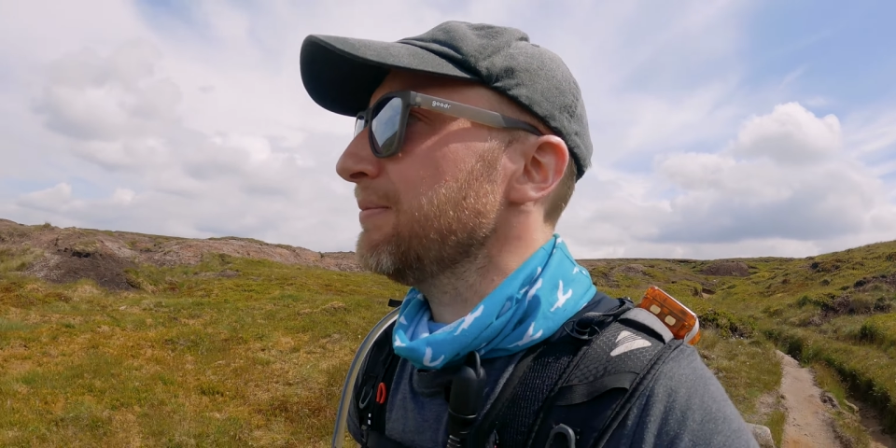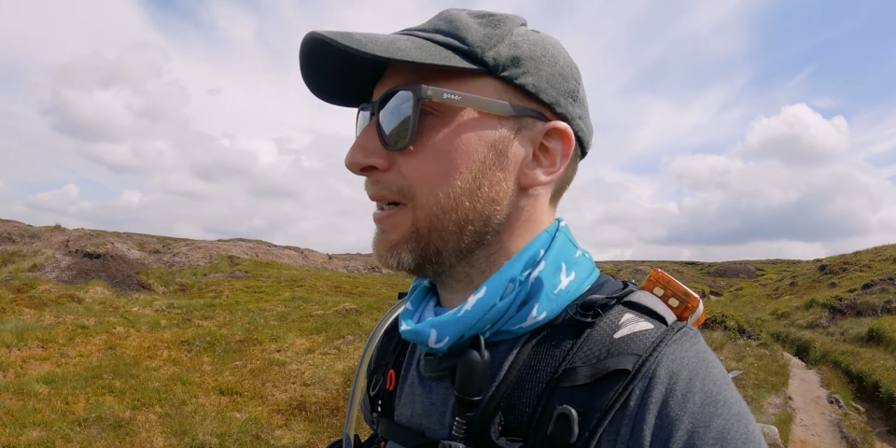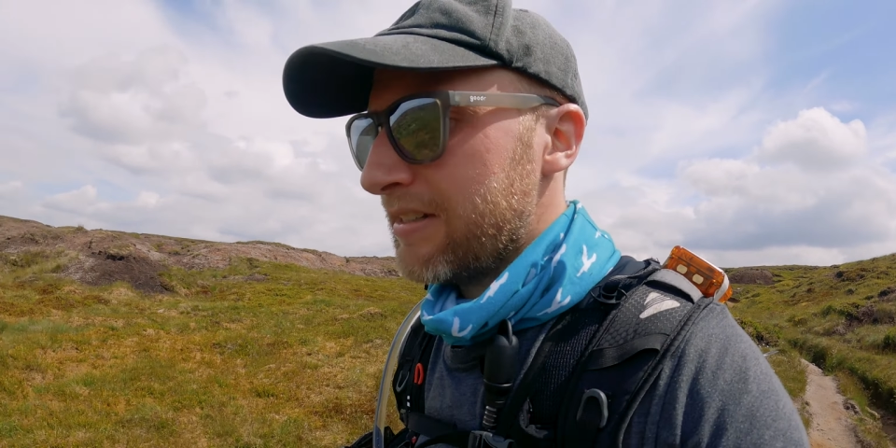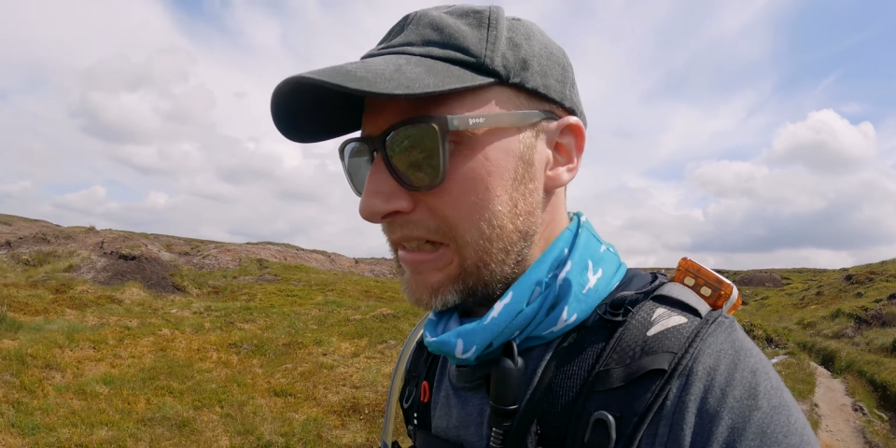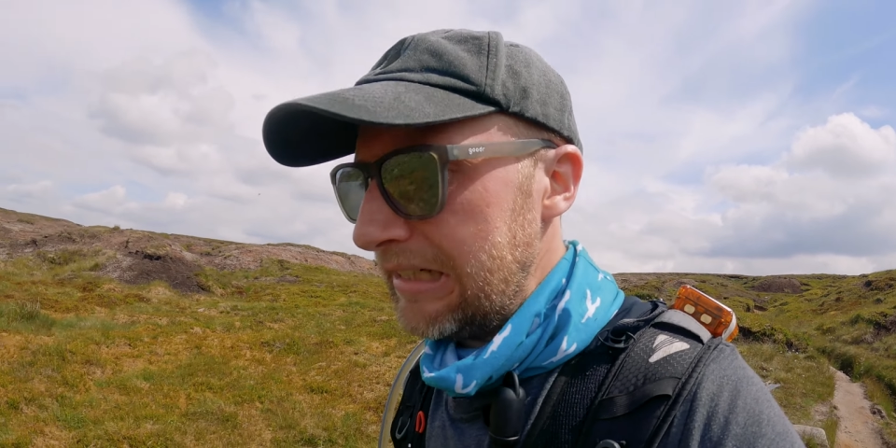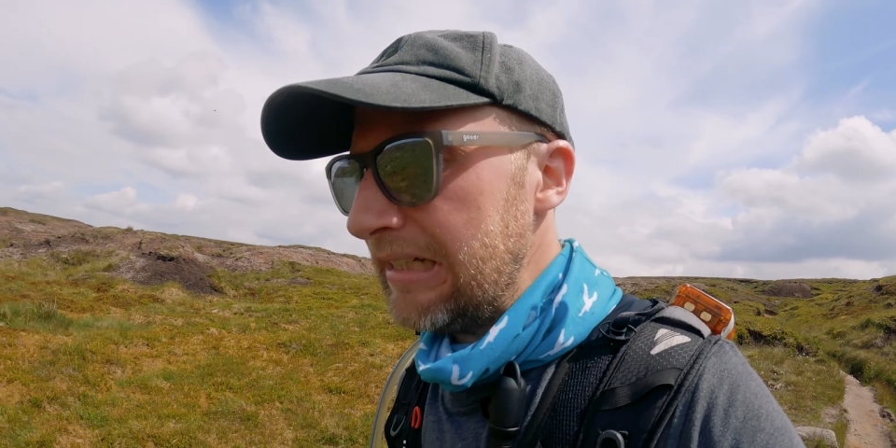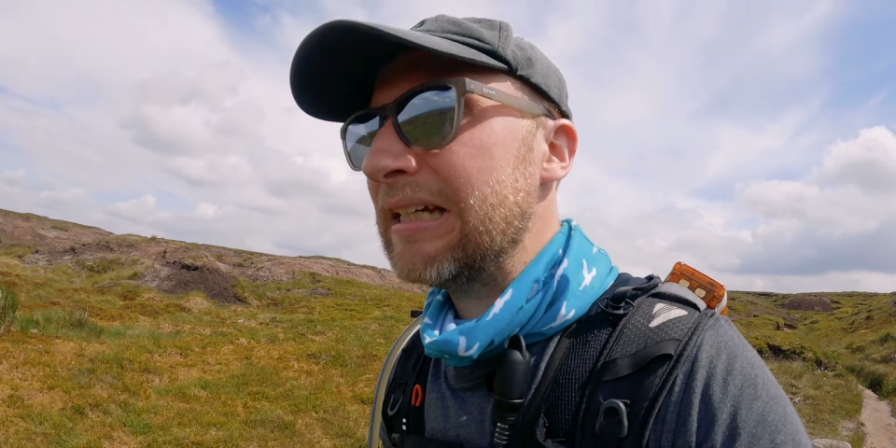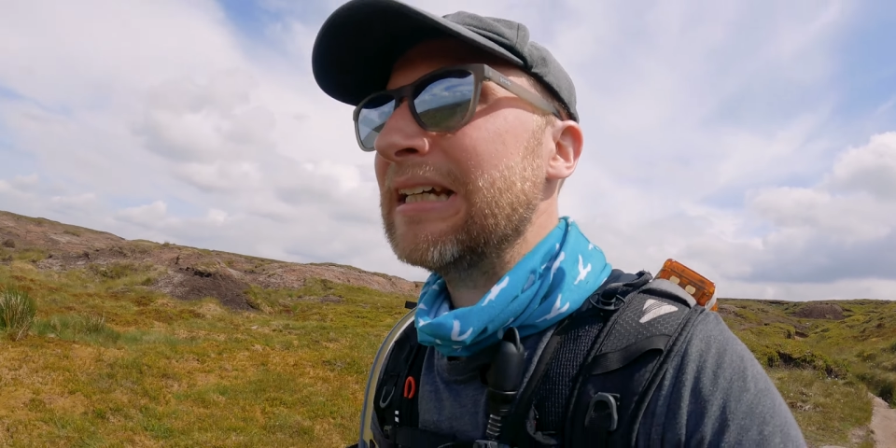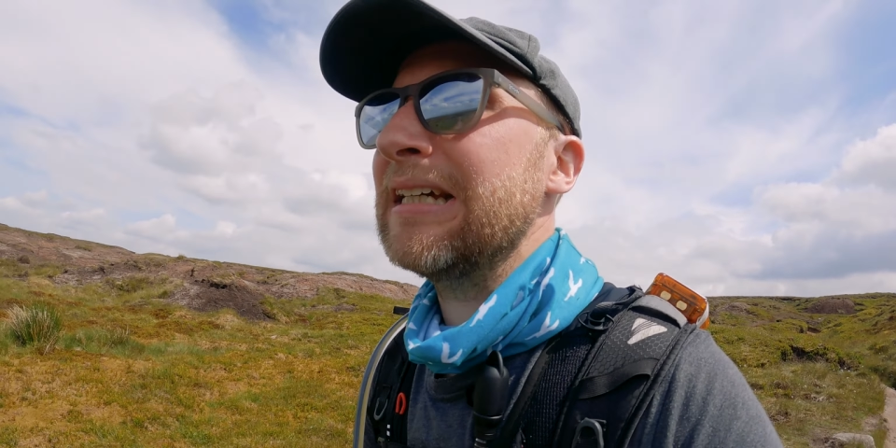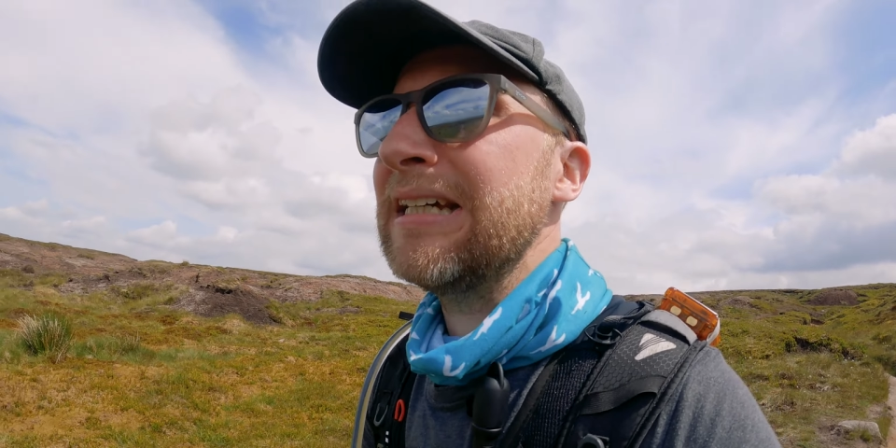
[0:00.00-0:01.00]
basically
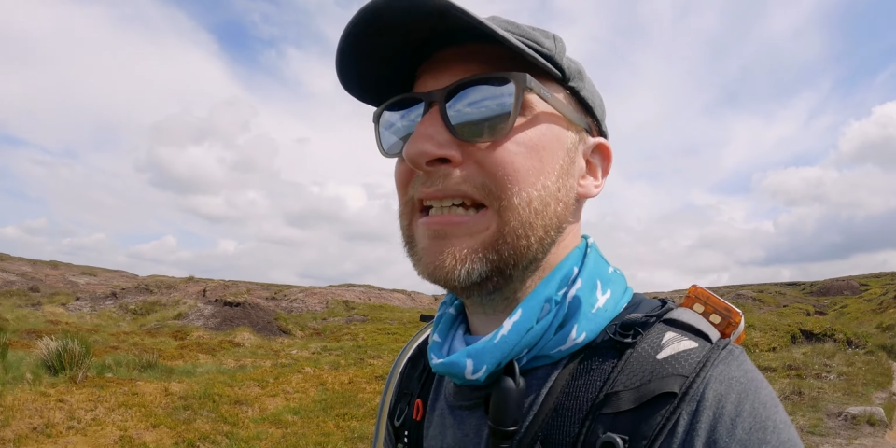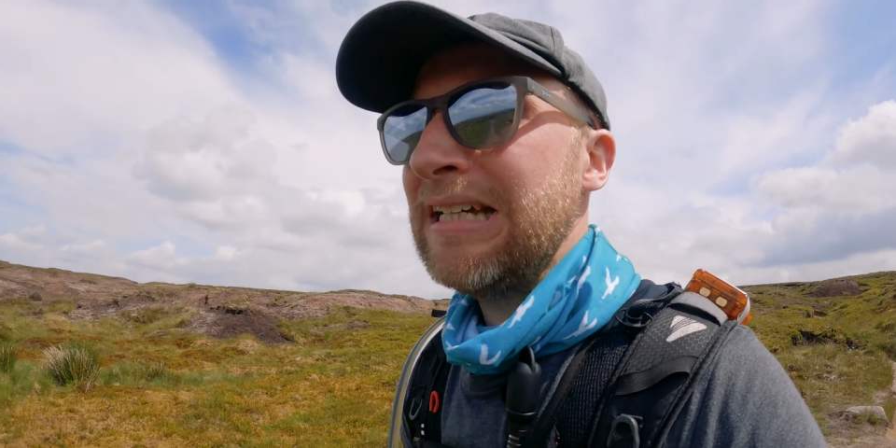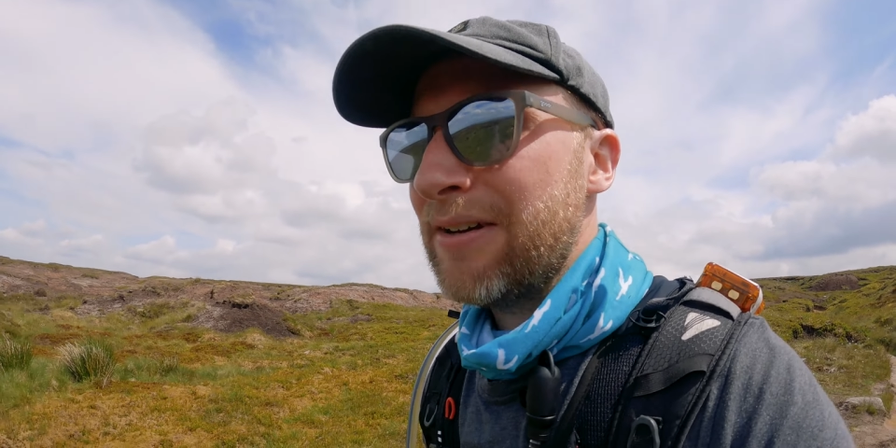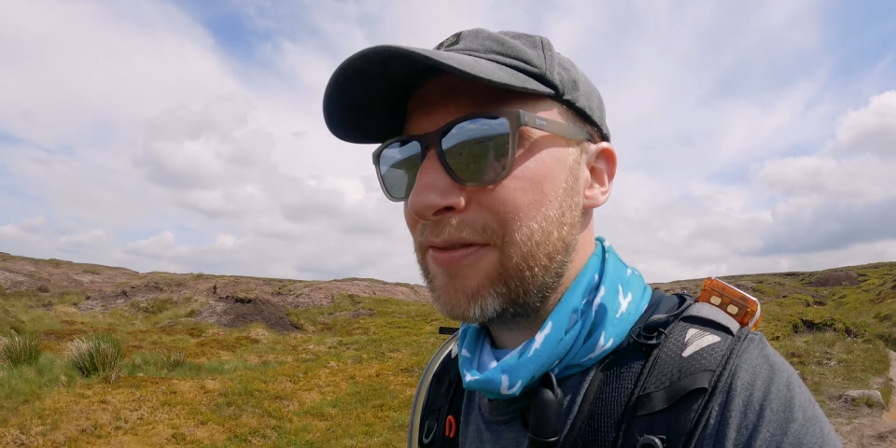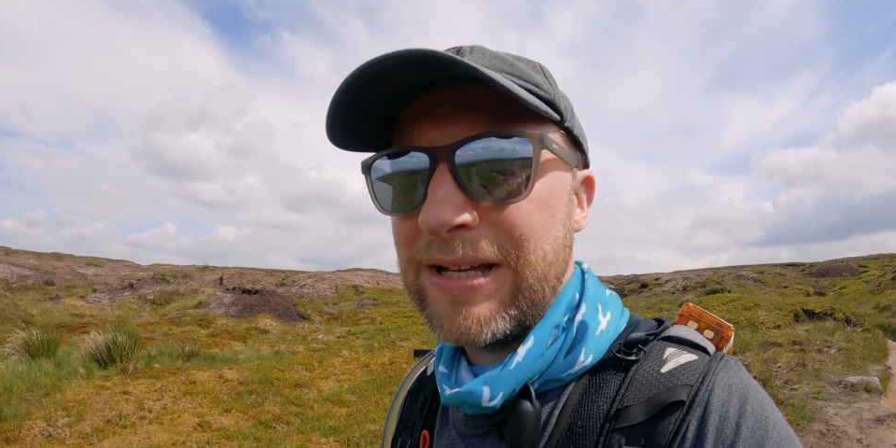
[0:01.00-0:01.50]
and